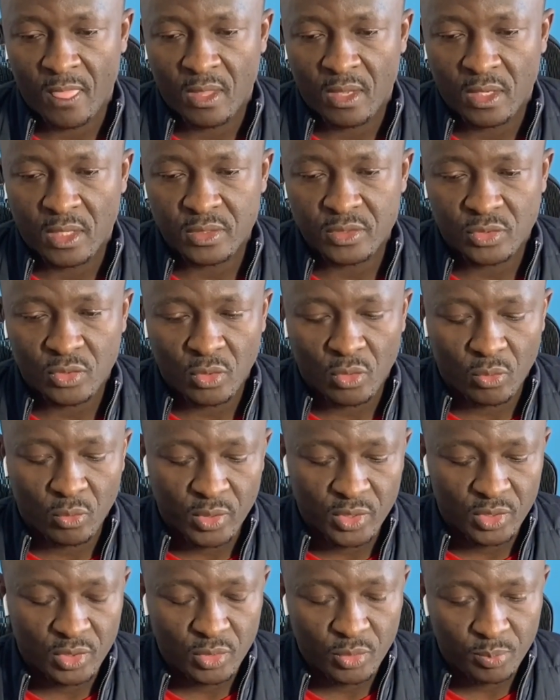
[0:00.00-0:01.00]
And so
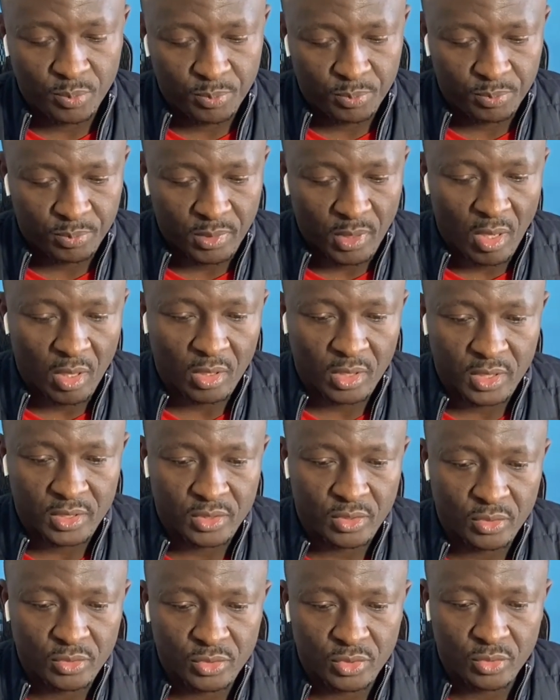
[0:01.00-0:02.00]
when you plug this
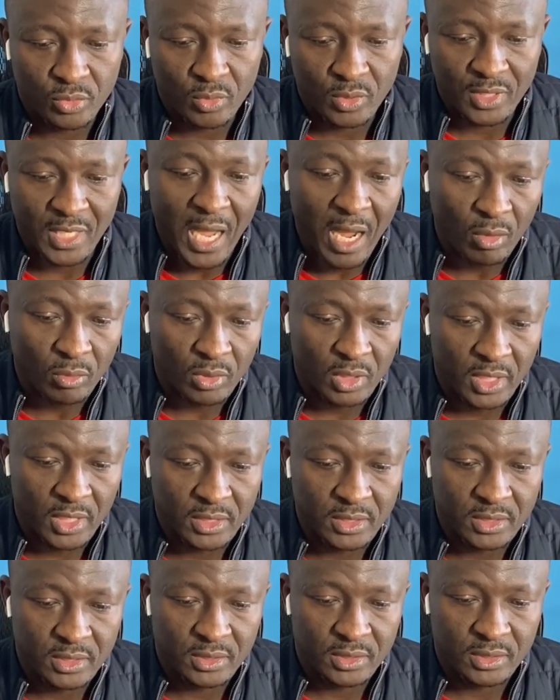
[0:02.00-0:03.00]
onto an outlet
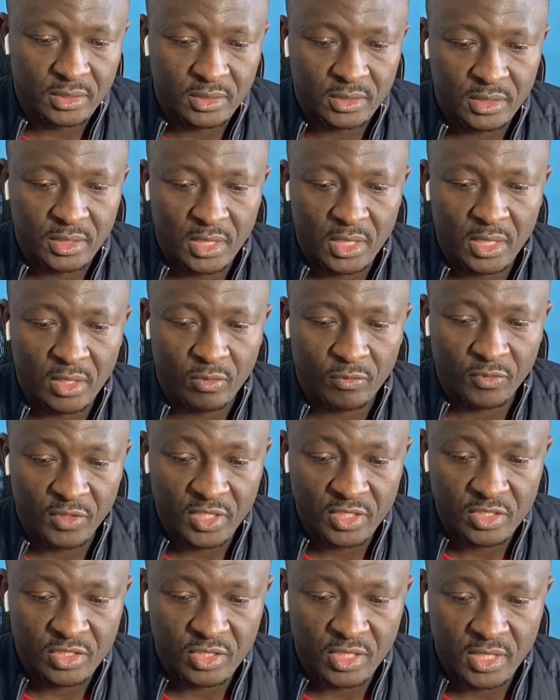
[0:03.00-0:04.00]
of
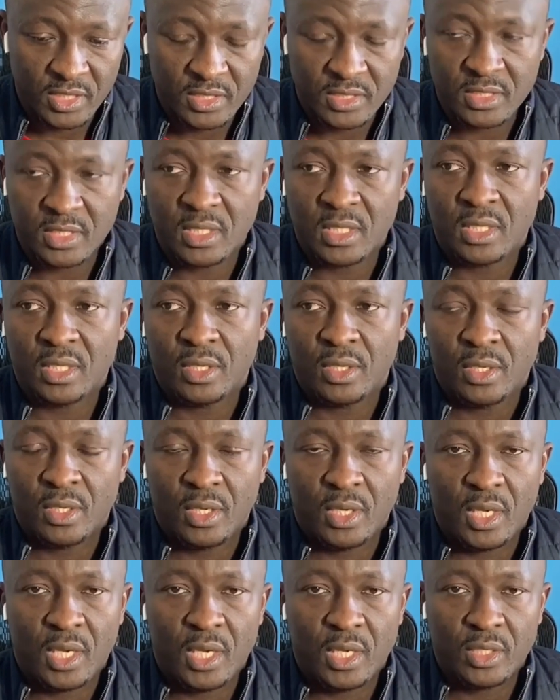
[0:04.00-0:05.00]
interest
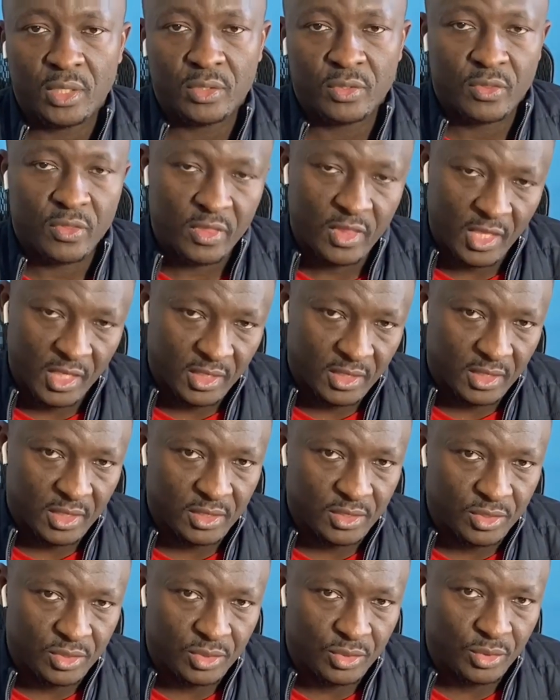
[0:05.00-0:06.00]
and you take
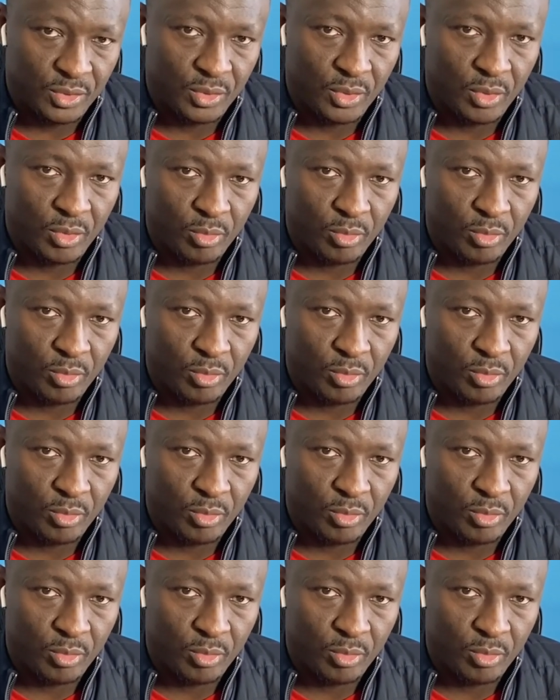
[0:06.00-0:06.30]
this to your